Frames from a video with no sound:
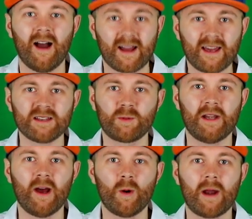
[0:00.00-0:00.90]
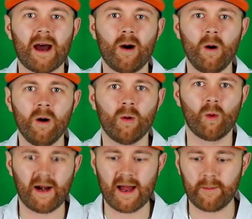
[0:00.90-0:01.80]
I guess we know now
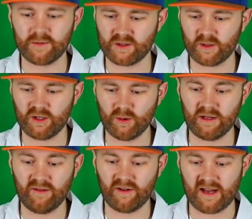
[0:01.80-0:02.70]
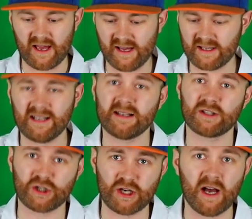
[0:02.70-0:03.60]
what happens when you leave an egg in
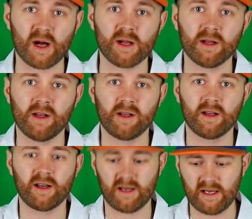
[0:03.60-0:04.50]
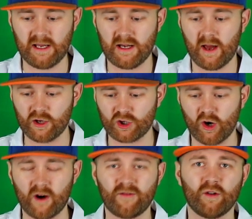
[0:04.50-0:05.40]
its shell in a
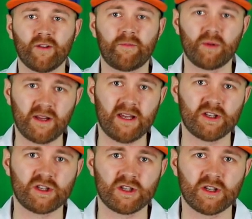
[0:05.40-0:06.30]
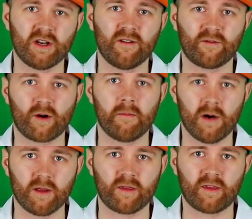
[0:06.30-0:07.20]
jar full of bleach for a
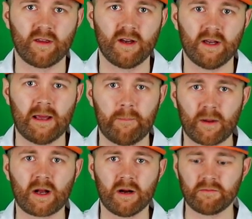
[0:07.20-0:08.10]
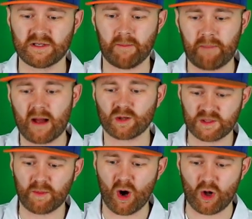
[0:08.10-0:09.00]
month. It becomes a
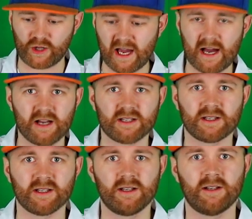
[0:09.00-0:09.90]
bounce ball, guys.